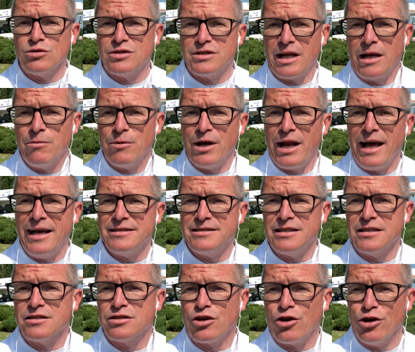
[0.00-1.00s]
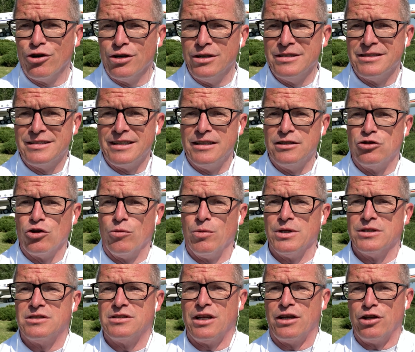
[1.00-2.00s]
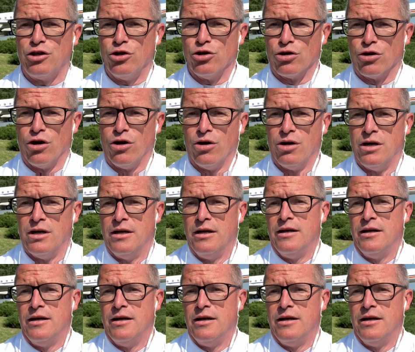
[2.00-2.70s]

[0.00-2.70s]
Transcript: stabilize its currency towards the euro,